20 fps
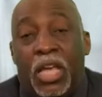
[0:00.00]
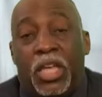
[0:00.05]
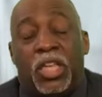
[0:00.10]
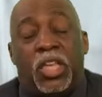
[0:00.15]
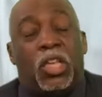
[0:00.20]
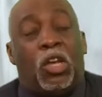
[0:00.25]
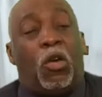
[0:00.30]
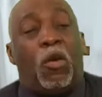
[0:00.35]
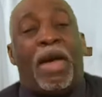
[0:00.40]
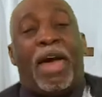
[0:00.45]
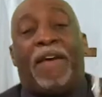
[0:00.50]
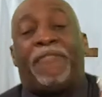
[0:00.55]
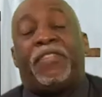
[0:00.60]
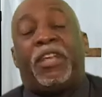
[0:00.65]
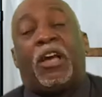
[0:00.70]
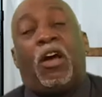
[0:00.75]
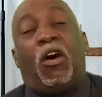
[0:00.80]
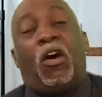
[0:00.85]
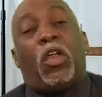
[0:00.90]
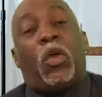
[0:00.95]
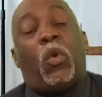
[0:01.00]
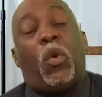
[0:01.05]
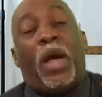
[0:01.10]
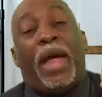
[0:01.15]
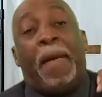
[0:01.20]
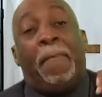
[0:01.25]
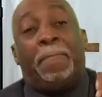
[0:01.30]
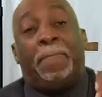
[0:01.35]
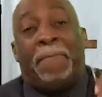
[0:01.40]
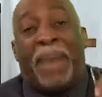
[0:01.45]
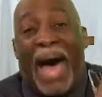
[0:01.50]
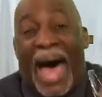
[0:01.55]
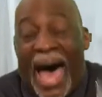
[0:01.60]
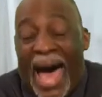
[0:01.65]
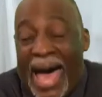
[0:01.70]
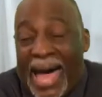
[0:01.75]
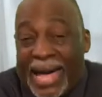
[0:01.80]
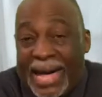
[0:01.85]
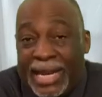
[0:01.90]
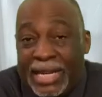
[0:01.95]
You don't have to go nowhere and
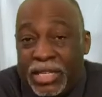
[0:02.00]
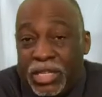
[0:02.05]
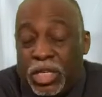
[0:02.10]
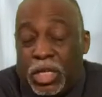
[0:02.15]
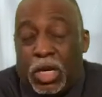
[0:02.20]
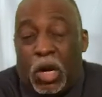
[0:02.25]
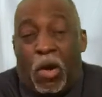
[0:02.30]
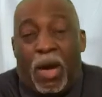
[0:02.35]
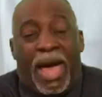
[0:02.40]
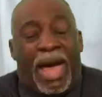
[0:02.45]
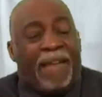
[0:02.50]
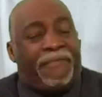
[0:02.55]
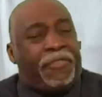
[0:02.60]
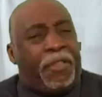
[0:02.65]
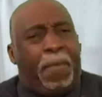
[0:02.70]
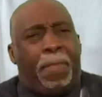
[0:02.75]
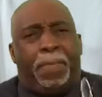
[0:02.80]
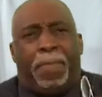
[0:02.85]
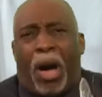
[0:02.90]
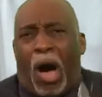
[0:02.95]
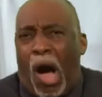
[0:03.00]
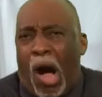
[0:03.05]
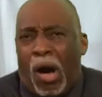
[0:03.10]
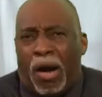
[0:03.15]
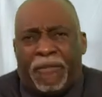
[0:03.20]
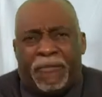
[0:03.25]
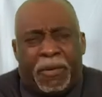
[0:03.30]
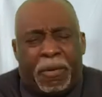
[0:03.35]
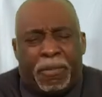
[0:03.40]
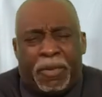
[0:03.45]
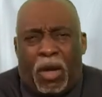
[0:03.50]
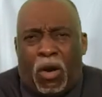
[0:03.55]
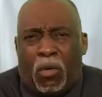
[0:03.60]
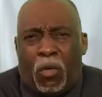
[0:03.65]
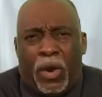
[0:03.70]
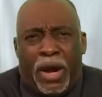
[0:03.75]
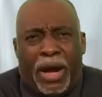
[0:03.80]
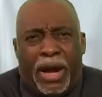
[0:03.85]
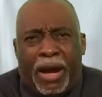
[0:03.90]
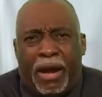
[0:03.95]
buy it. You don't have to borrow it from
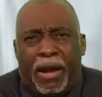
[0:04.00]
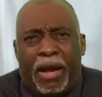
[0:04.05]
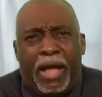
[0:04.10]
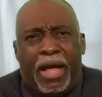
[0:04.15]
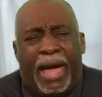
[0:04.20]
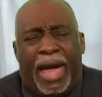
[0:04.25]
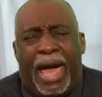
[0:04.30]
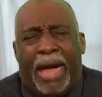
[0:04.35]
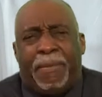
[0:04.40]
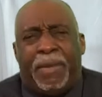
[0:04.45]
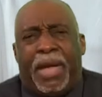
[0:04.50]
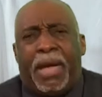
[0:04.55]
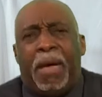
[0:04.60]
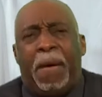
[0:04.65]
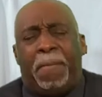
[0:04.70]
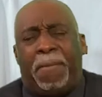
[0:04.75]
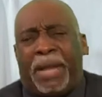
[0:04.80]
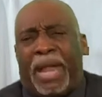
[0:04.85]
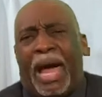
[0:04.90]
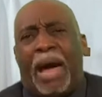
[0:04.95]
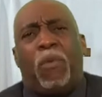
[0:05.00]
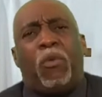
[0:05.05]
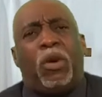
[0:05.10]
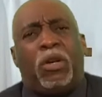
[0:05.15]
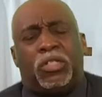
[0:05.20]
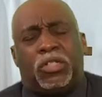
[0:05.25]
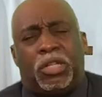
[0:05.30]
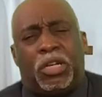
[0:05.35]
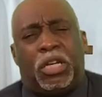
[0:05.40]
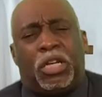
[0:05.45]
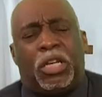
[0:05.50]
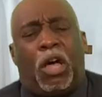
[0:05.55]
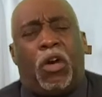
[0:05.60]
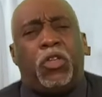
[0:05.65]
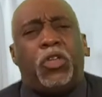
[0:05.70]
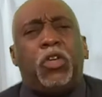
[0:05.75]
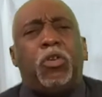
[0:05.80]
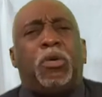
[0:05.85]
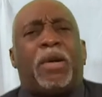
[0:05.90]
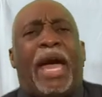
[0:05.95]
nowhere. Amen. But I want you to
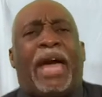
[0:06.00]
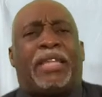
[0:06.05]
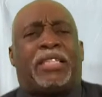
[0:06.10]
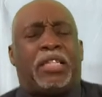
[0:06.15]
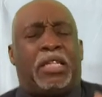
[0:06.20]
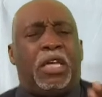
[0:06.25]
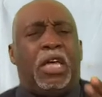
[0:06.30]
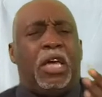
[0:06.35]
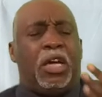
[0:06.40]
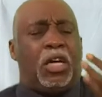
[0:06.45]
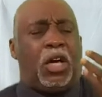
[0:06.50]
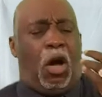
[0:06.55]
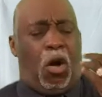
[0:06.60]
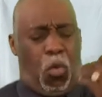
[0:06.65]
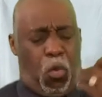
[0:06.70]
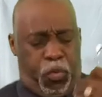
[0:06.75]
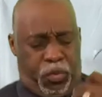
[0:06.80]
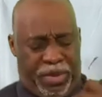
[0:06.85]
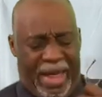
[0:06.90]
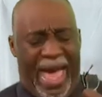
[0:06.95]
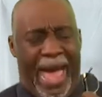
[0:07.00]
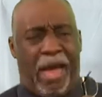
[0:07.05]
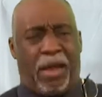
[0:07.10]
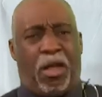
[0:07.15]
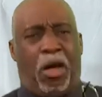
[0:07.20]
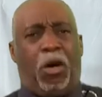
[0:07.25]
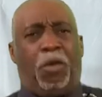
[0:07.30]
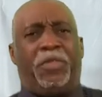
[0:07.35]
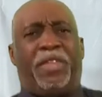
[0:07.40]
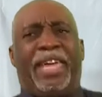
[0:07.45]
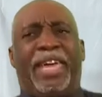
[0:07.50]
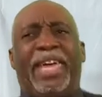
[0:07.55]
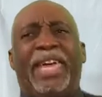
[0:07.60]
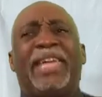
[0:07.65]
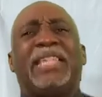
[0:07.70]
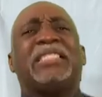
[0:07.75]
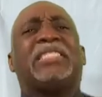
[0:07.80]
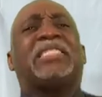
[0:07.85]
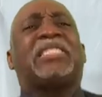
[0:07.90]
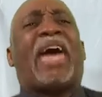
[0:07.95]
know you got to go down on the
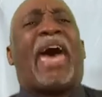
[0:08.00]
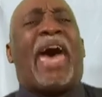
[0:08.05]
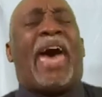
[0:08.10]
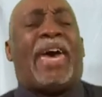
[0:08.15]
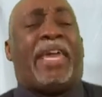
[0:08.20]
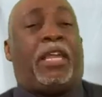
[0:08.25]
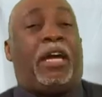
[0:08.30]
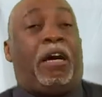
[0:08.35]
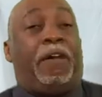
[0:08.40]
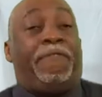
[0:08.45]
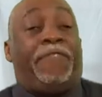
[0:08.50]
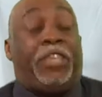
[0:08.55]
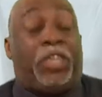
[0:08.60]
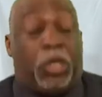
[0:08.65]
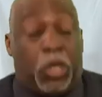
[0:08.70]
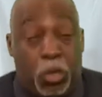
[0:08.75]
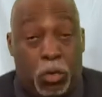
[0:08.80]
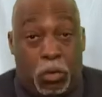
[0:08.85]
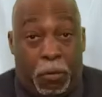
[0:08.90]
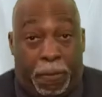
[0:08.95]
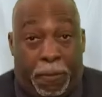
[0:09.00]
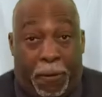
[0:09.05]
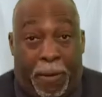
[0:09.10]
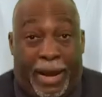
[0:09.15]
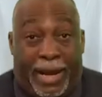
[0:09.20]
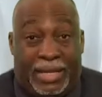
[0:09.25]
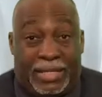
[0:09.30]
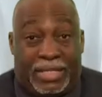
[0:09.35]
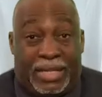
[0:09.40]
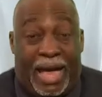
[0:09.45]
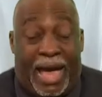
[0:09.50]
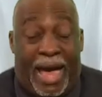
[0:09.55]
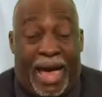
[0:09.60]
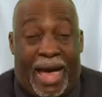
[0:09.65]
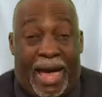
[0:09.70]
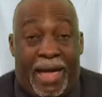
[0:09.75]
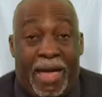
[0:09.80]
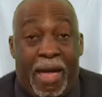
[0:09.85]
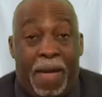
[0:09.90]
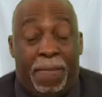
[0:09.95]
inside of you. Praise
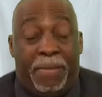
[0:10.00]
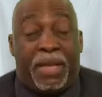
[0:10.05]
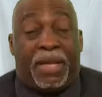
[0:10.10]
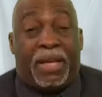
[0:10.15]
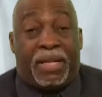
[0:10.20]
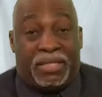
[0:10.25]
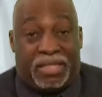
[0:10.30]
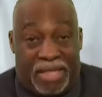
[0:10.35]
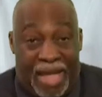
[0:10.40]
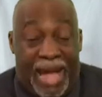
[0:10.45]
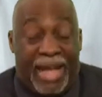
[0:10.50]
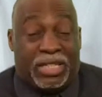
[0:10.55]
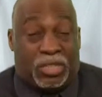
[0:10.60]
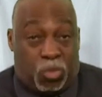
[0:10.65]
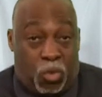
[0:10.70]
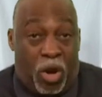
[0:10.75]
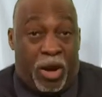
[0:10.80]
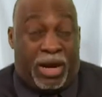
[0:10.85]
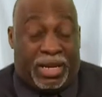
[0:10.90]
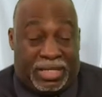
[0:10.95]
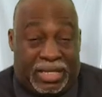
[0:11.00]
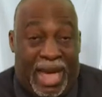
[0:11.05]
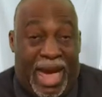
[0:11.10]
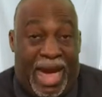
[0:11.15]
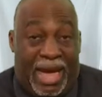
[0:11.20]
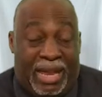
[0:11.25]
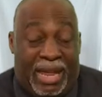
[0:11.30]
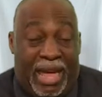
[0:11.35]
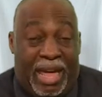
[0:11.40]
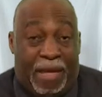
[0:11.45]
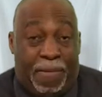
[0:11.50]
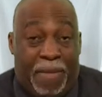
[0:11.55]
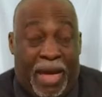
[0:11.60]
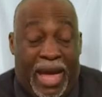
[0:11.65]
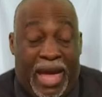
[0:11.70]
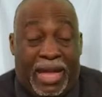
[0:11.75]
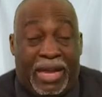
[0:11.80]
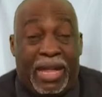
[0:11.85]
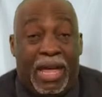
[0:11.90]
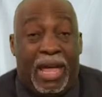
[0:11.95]
God. Because that's where it's at.
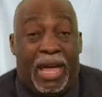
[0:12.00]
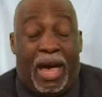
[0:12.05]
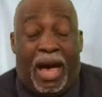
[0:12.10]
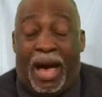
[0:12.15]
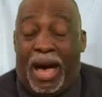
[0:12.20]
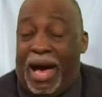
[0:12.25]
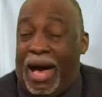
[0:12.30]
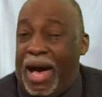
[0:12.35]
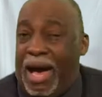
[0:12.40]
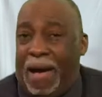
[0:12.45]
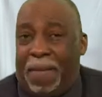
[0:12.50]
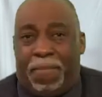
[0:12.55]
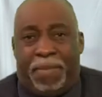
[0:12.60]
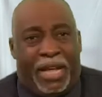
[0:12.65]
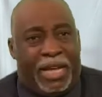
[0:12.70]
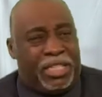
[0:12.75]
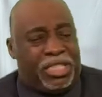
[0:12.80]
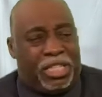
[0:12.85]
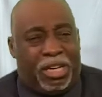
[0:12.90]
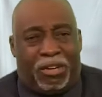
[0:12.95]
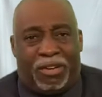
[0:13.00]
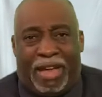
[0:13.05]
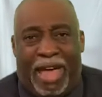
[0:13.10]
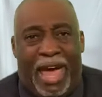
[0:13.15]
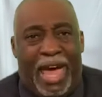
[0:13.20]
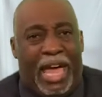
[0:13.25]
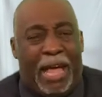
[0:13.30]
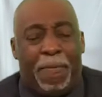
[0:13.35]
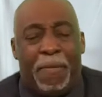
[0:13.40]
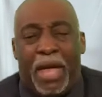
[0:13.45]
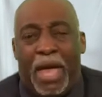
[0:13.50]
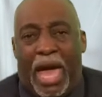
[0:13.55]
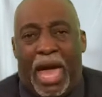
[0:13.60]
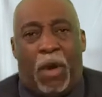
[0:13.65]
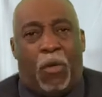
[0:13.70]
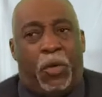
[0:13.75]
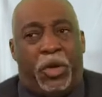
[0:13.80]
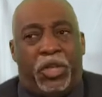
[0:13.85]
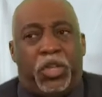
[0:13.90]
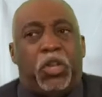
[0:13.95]
Amen. Ah, bless your name.
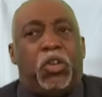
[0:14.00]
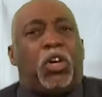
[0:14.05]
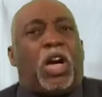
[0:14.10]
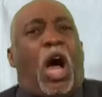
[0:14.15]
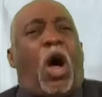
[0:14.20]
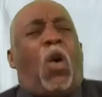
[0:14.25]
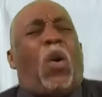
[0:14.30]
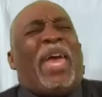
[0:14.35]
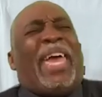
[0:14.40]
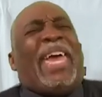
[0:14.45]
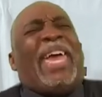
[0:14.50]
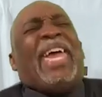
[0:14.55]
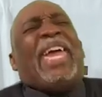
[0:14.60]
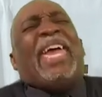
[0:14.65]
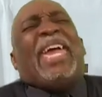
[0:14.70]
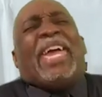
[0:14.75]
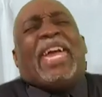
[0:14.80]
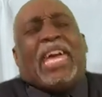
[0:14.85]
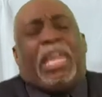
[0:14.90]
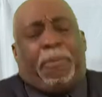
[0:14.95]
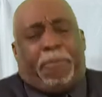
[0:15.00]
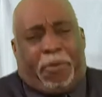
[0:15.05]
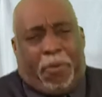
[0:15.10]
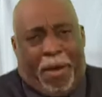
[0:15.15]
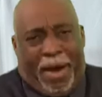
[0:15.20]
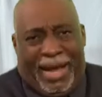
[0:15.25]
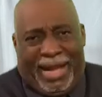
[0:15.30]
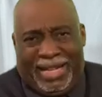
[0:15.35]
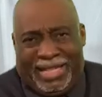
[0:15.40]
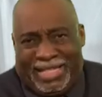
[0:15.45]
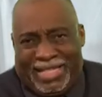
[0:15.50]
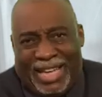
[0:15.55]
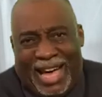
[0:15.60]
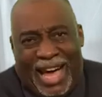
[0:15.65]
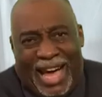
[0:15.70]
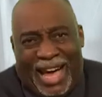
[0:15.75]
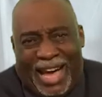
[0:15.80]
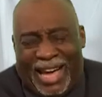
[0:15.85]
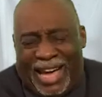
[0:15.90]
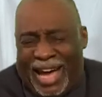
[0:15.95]
And when you go in, praise
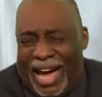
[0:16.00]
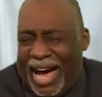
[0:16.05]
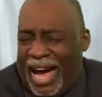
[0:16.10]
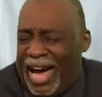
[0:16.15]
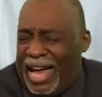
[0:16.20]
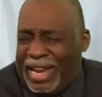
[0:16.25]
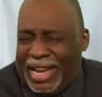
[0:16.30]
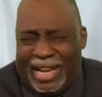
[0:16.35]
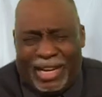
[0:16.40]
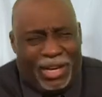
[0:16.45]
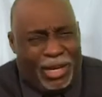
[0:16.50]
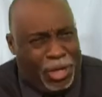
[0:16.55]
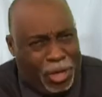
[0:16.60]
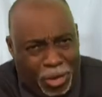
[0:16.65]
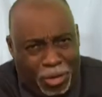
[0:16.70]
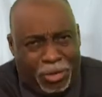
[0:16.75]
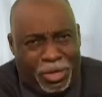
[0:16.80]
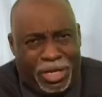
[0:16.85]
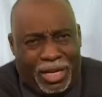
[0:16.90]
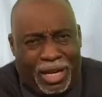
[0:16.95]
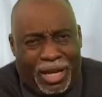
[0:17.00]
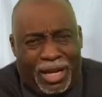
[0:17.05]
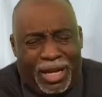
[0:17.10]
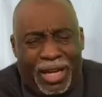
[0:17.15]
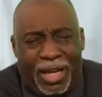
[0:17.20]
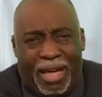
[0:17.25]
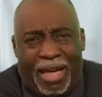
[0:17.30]
God. Hallelujah.